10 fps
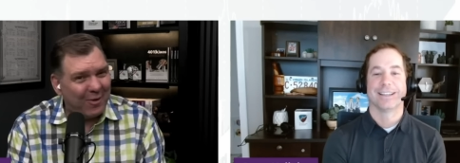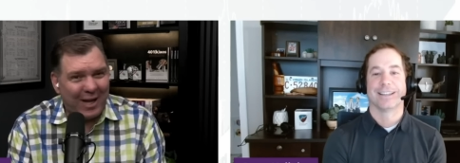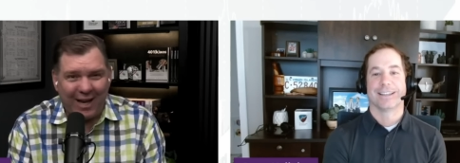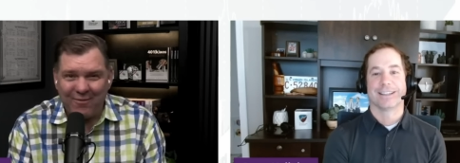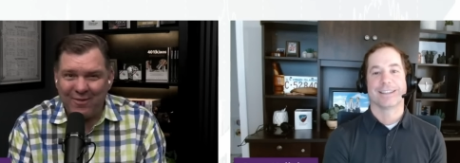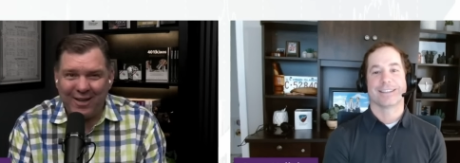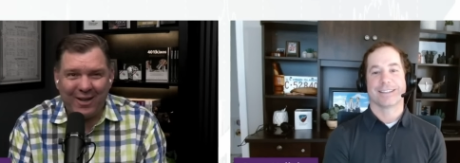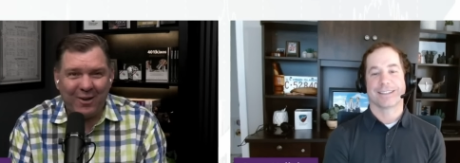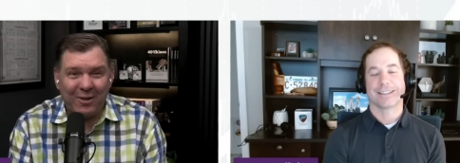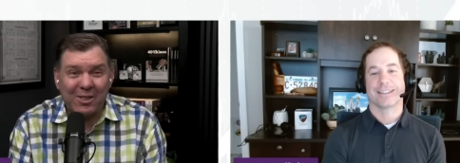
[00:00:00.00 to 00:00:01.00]
Speaker 1: we have
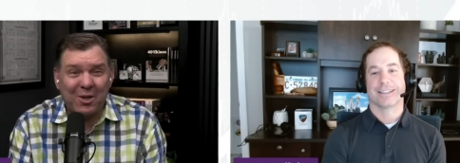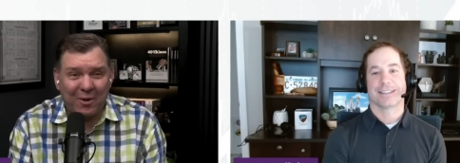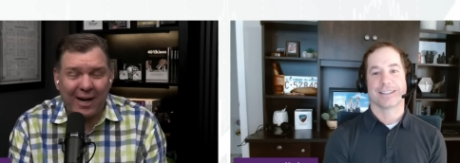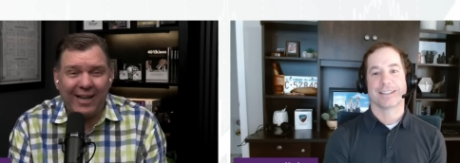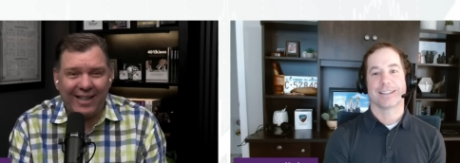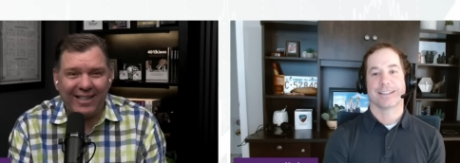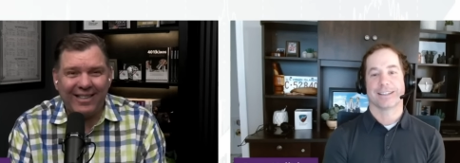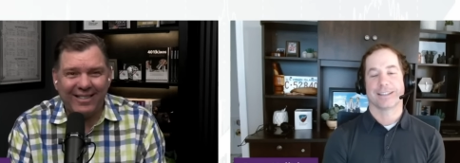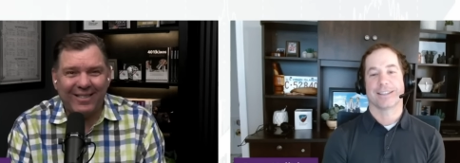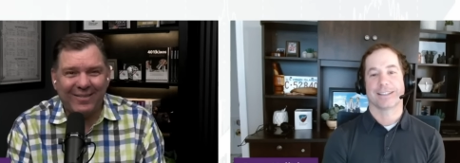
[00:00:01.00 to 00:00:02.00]
video. It's grainy,
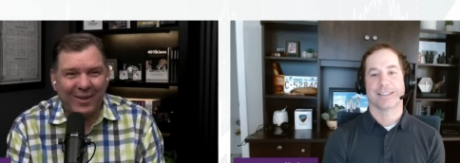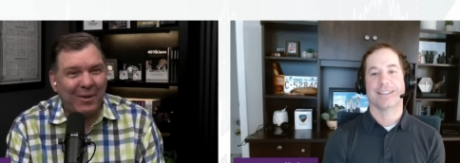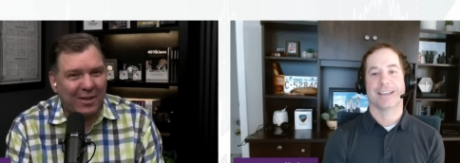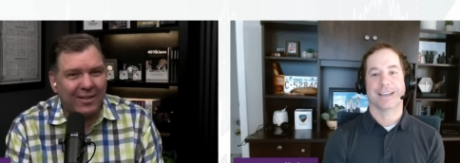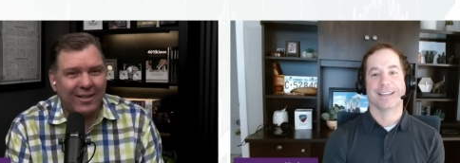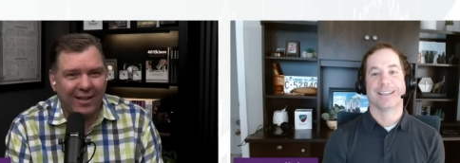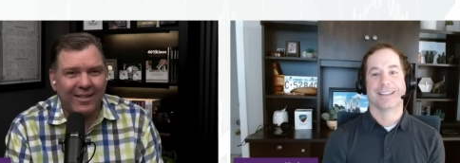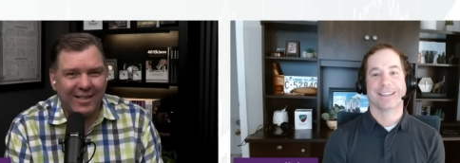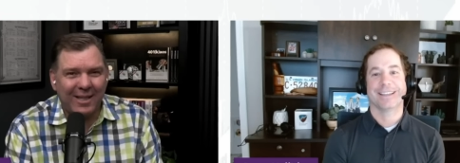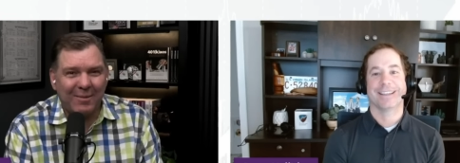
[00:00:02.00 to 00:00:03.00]
you know, but you yeah. can tell
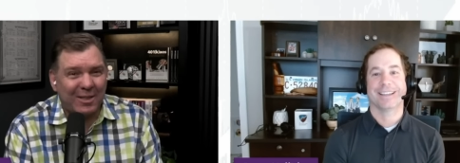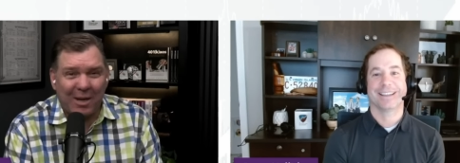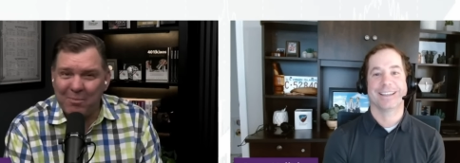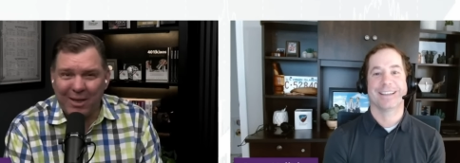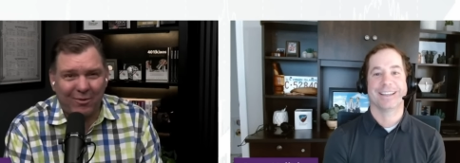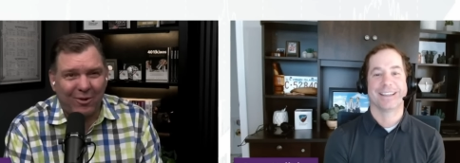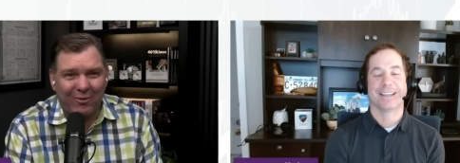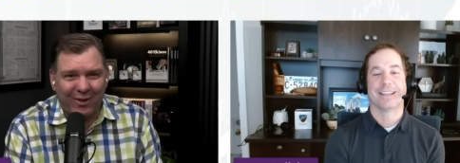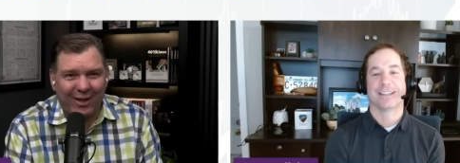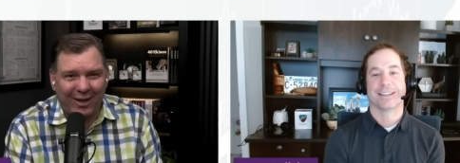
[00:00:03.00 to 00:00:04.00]
it's him. It's not
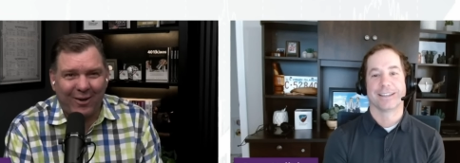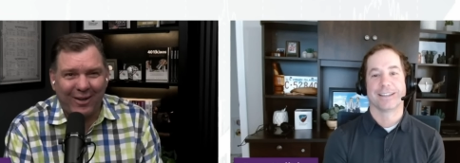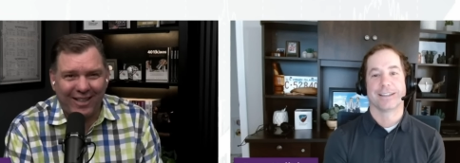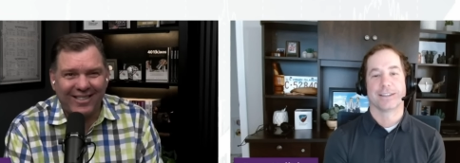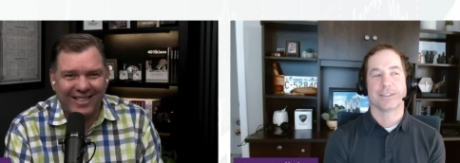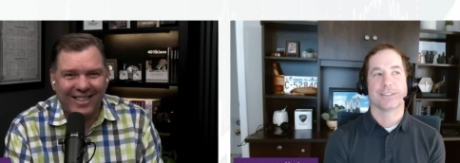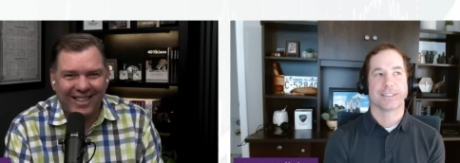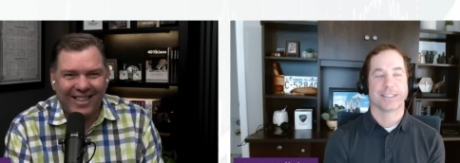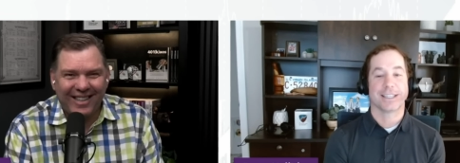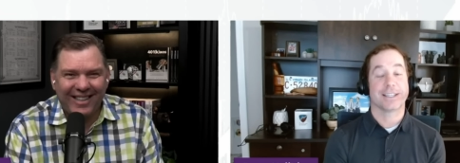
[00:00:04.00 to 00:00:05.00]
Bigfoot video. It is.
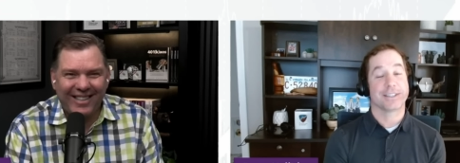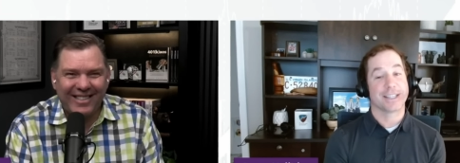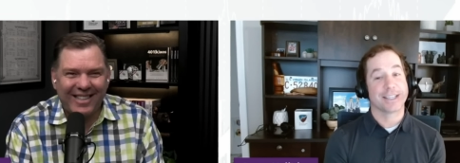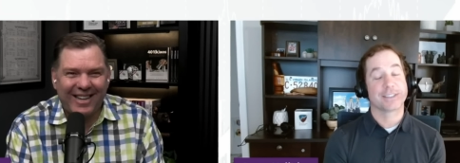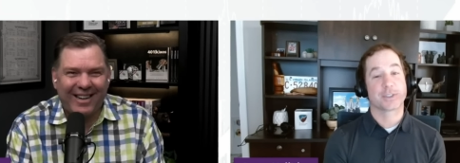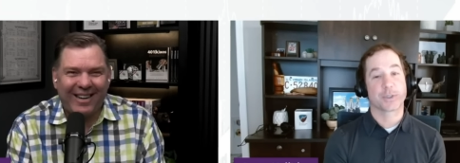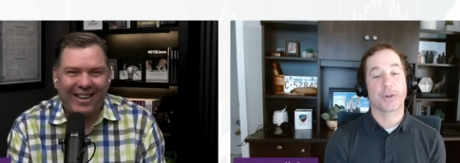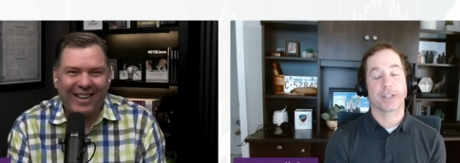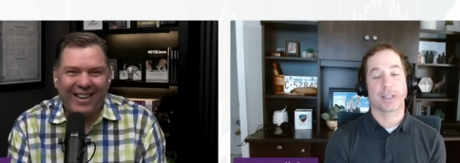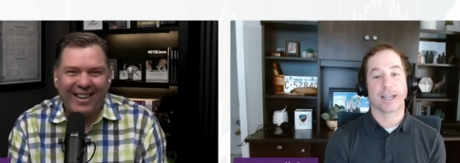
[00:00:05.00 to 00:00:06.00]
It, it is there. It's
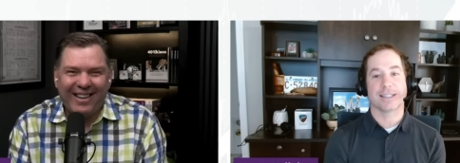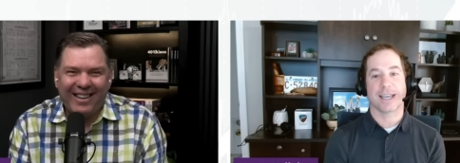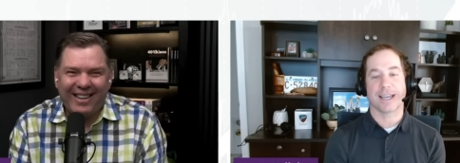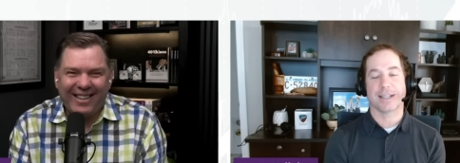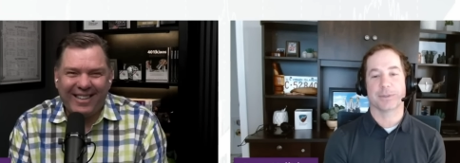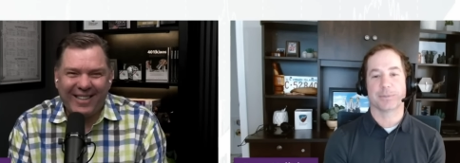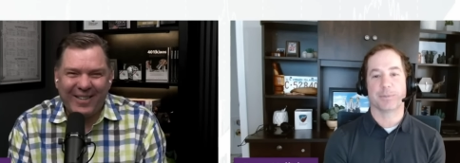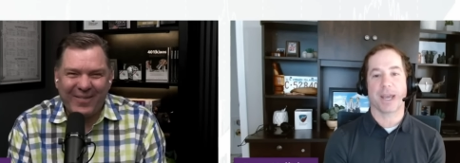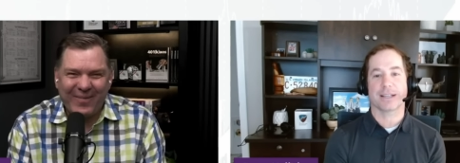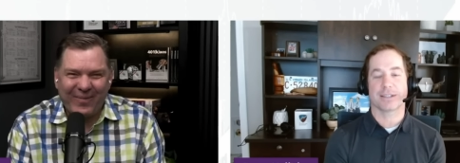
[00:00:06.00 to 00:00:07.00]
sort
Speaker 2: of like that. It was
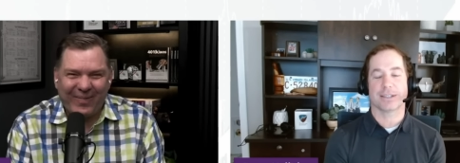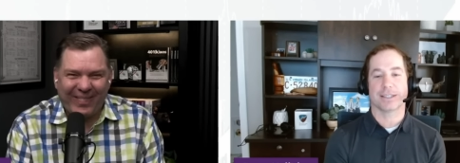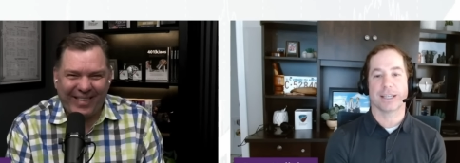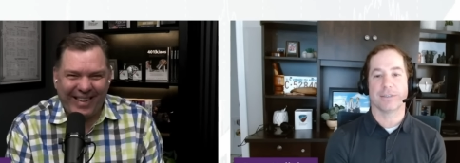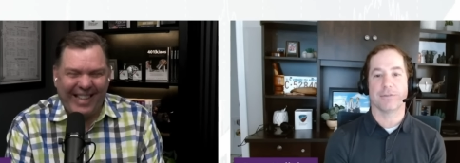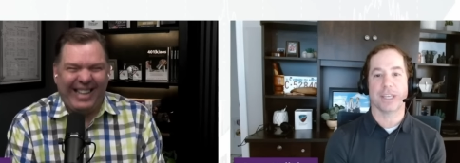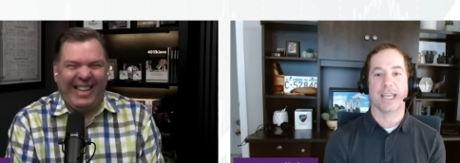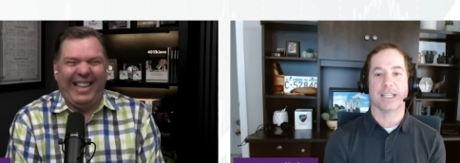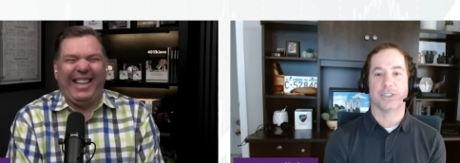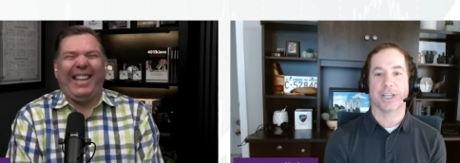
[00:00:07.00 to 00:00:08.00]
back on like
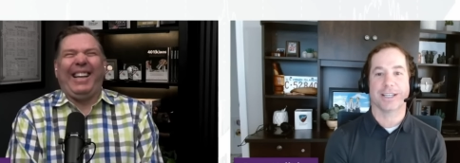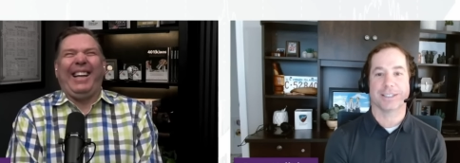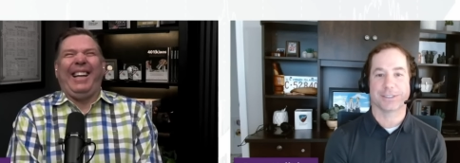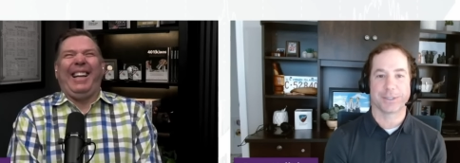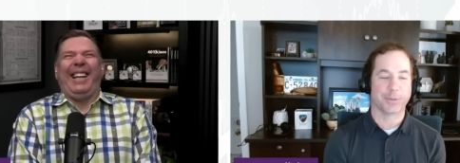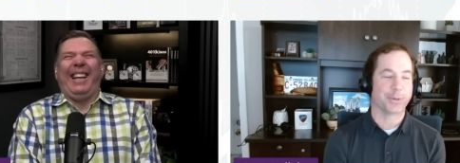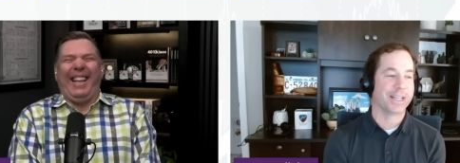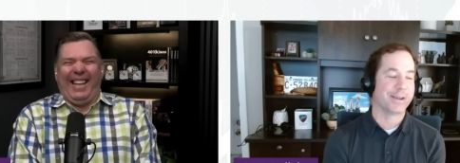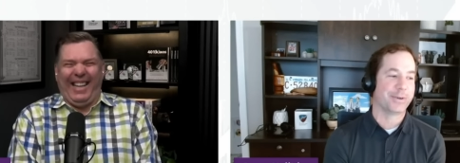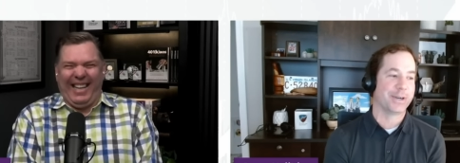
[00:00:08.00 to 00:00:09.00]
VHS or
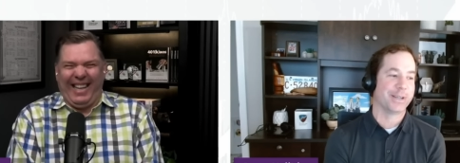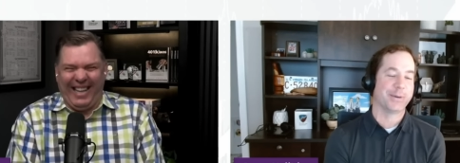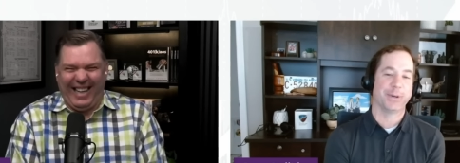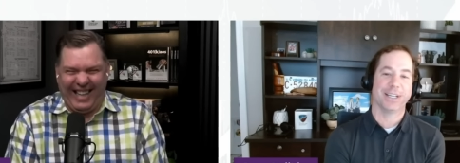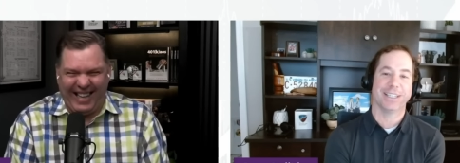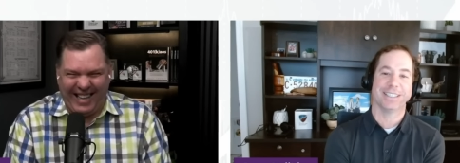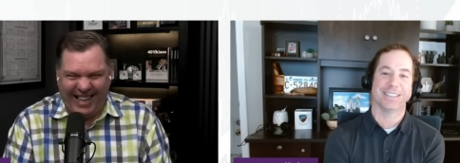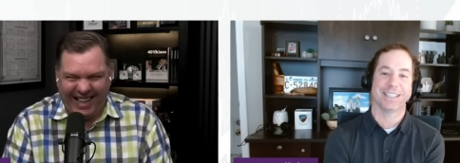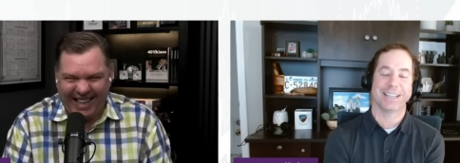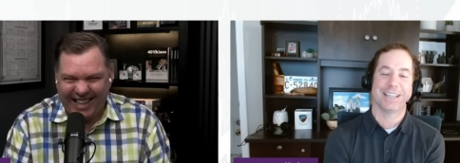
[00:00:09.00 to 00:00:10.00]
whatever it
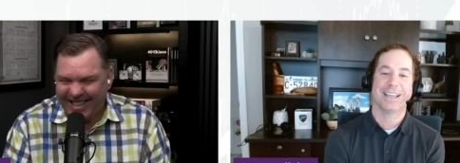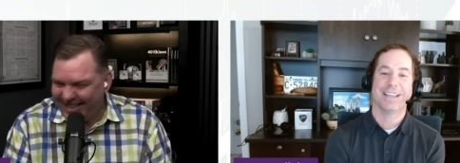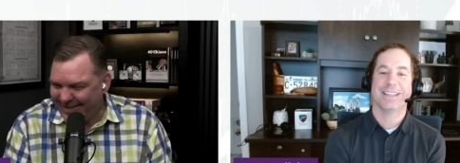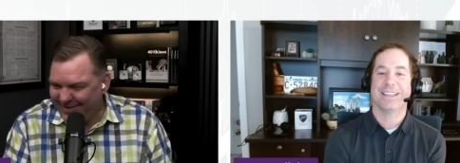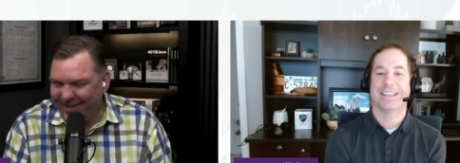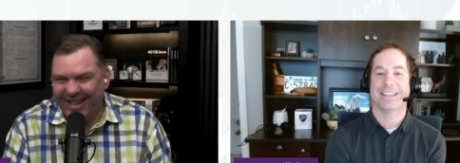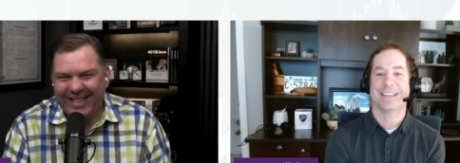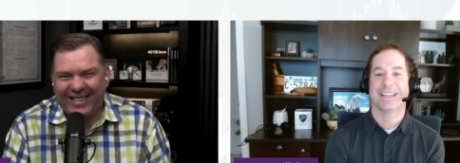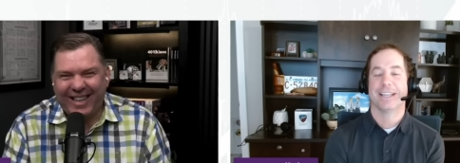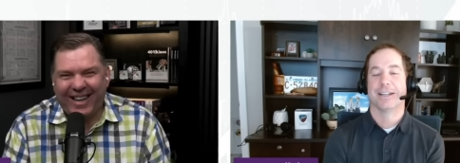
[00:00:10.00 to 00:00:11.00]
was.
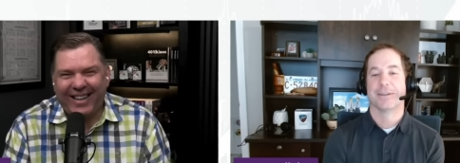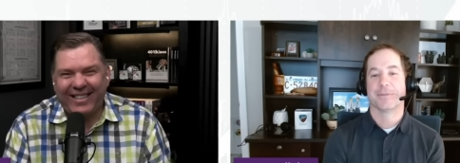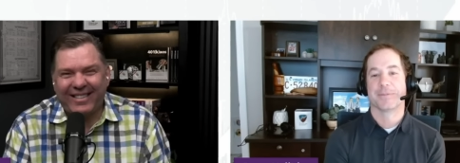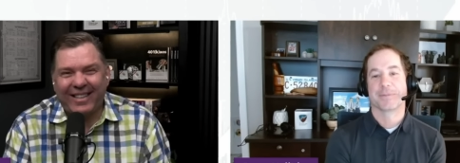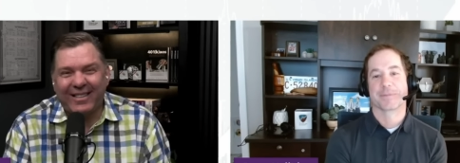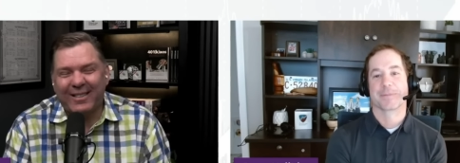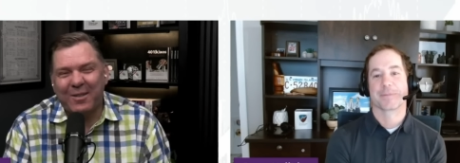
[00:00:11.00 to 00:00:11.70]
Speaker 1: but uh, tell us a